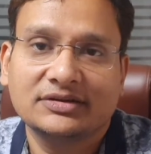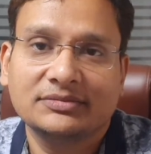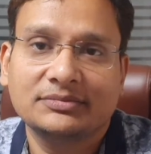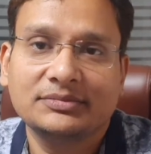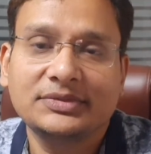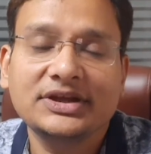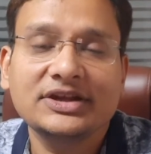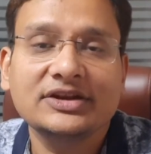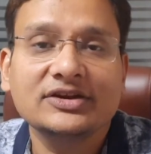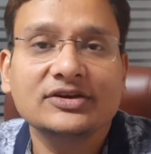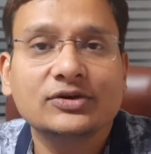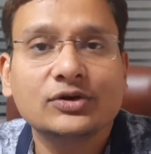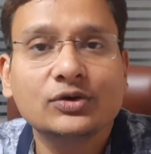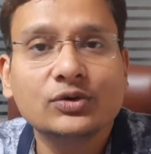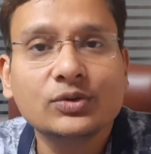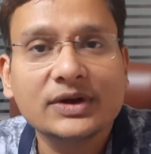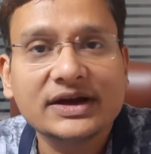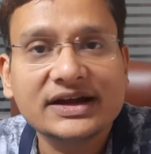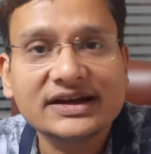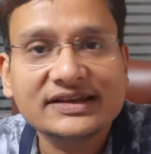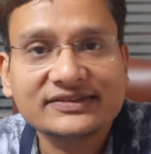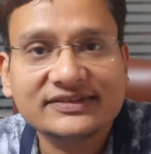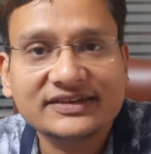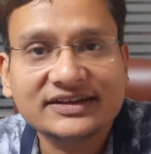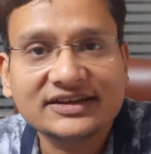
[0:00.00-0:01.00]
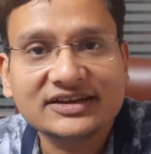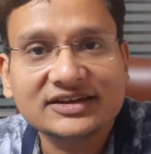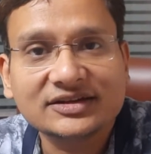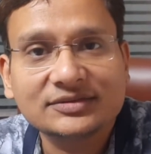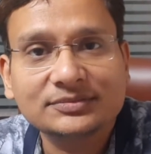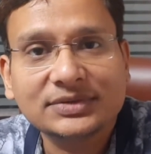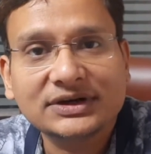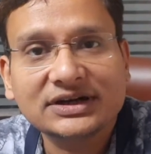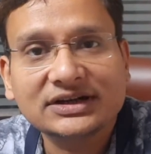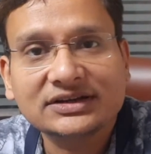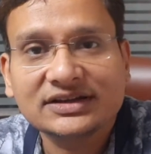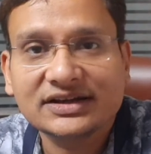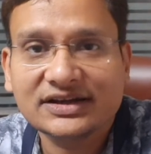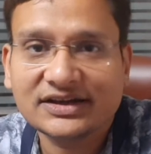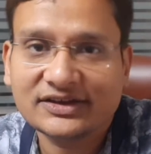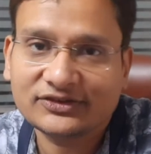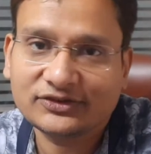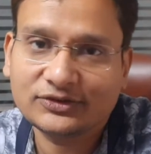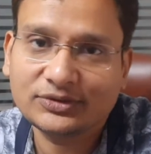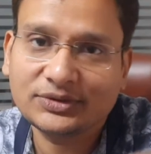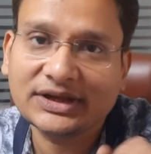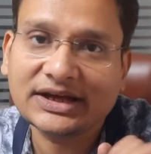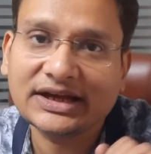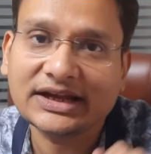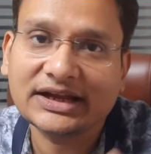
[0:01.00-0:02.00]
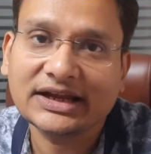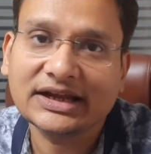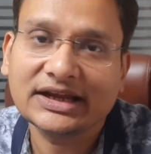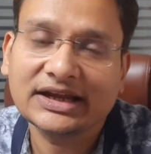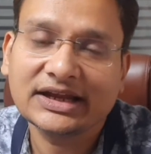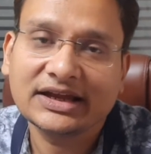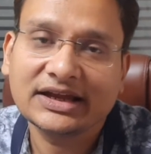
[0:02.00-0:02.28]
I mean, who has taken birth has to die.